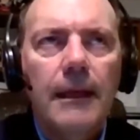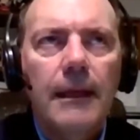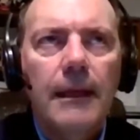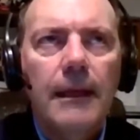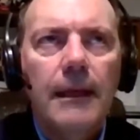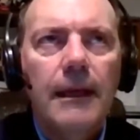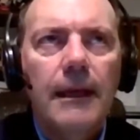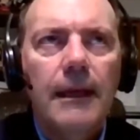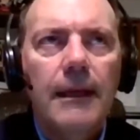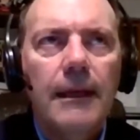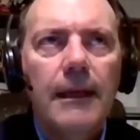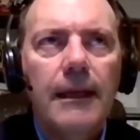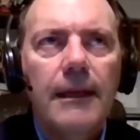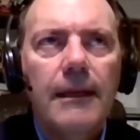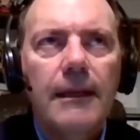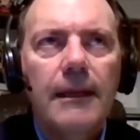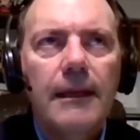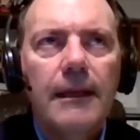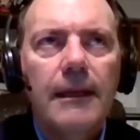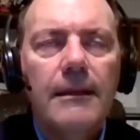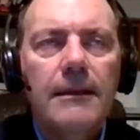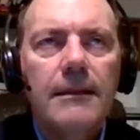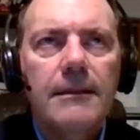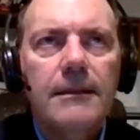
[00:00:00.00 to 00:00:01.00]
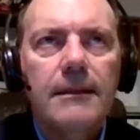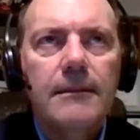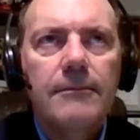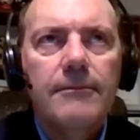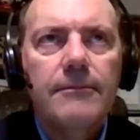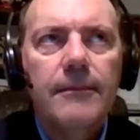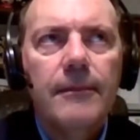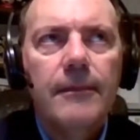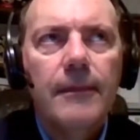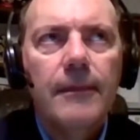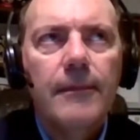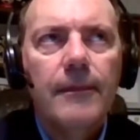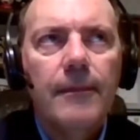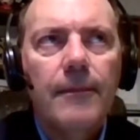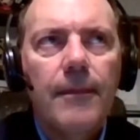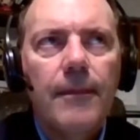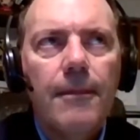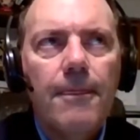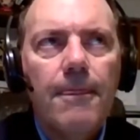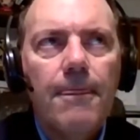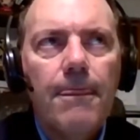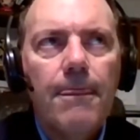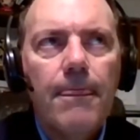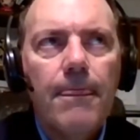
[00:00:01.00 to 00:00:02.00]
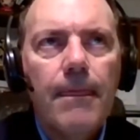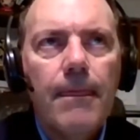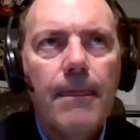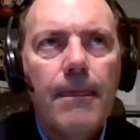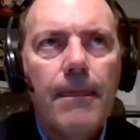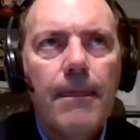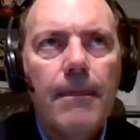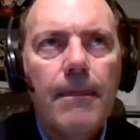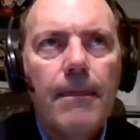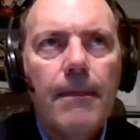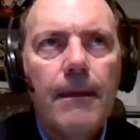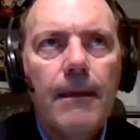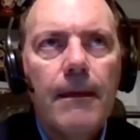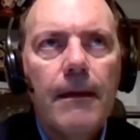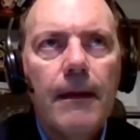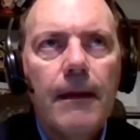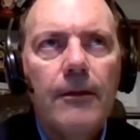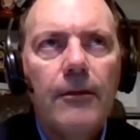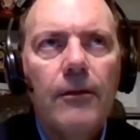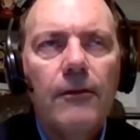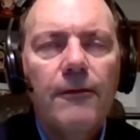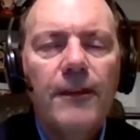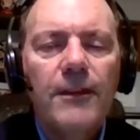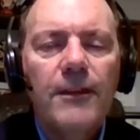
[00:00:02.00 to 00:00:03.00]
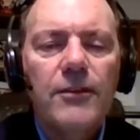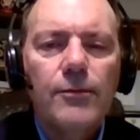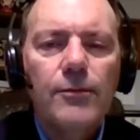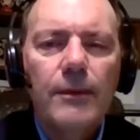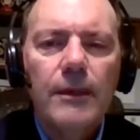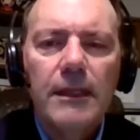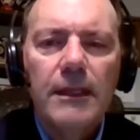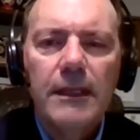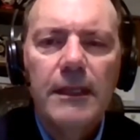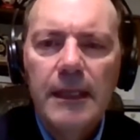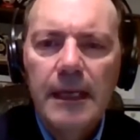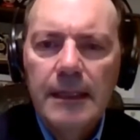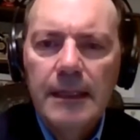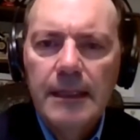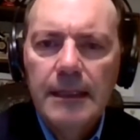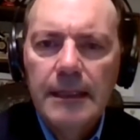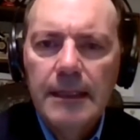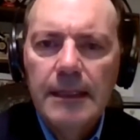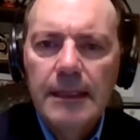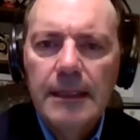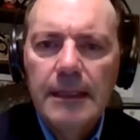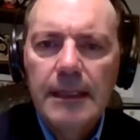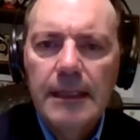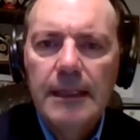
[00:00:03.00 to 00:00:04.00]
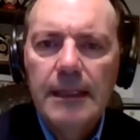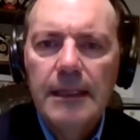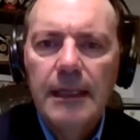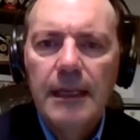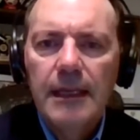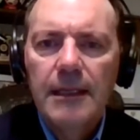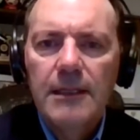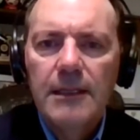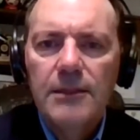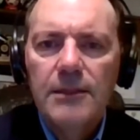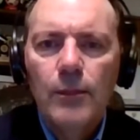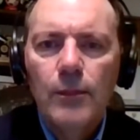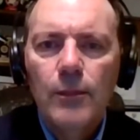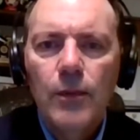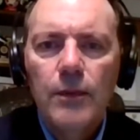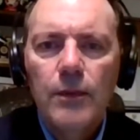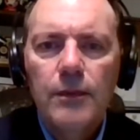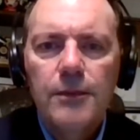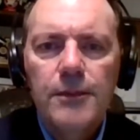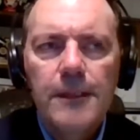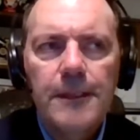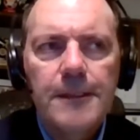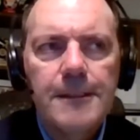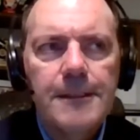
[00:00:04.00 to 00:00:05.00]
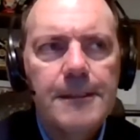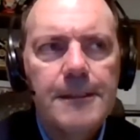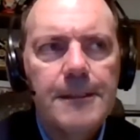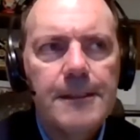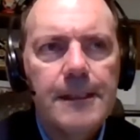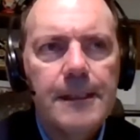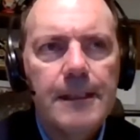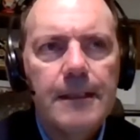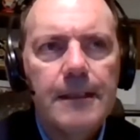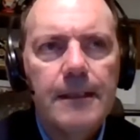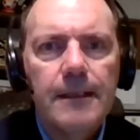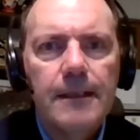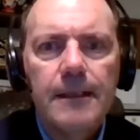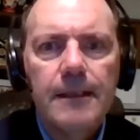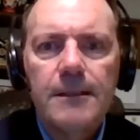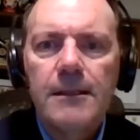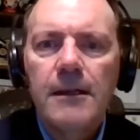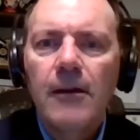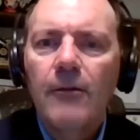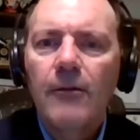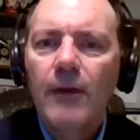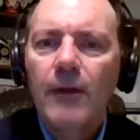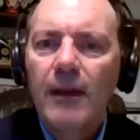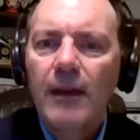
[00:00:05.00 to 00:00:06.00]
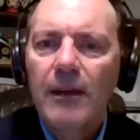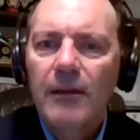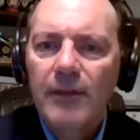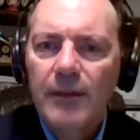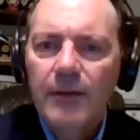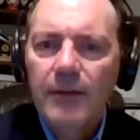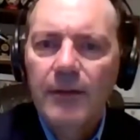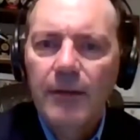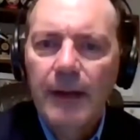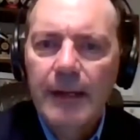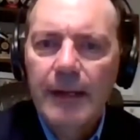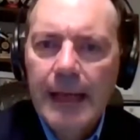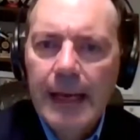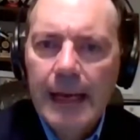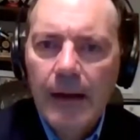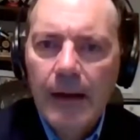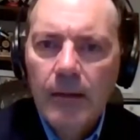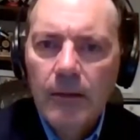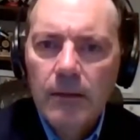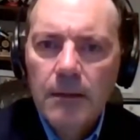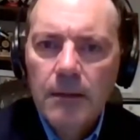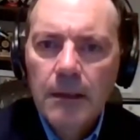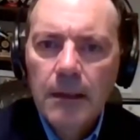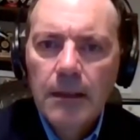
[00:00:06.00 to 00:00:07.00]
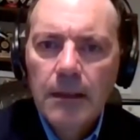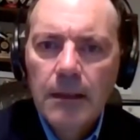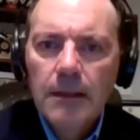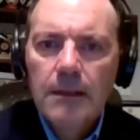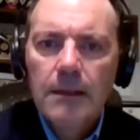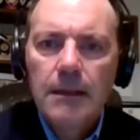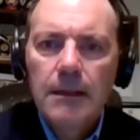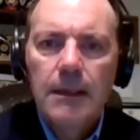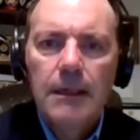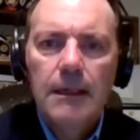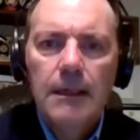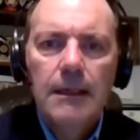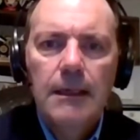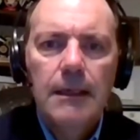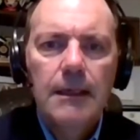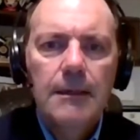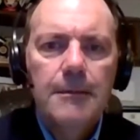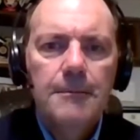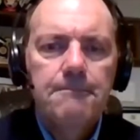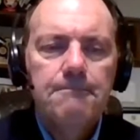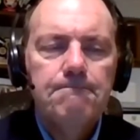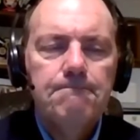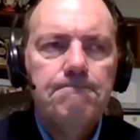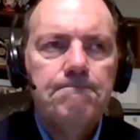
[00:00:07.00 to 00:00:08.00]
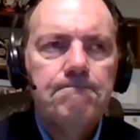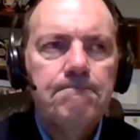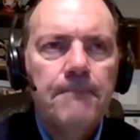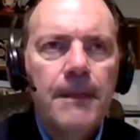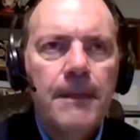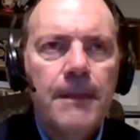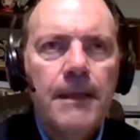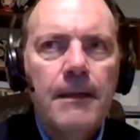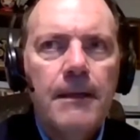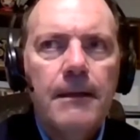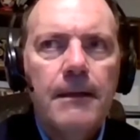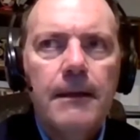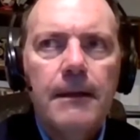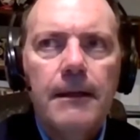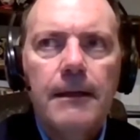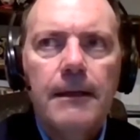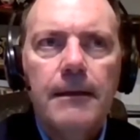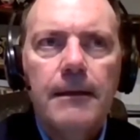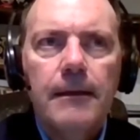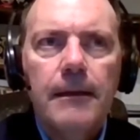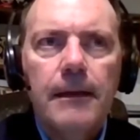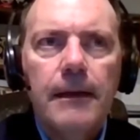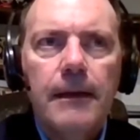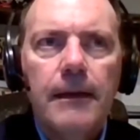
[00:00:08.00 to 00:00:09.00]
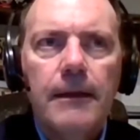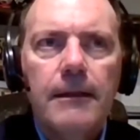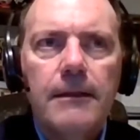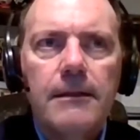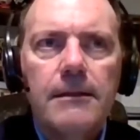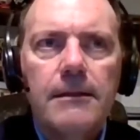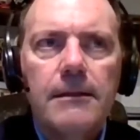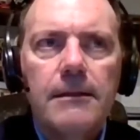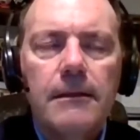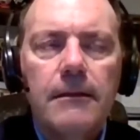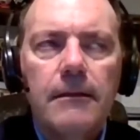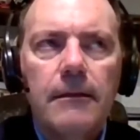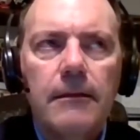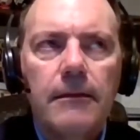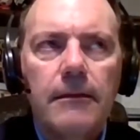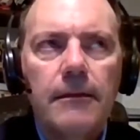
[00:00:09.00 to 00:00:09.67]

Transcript: yeah, it, it's. I don't know if it's redundant. It, it's more just uh, it's not relevant right now. Mm. Um, uh, it's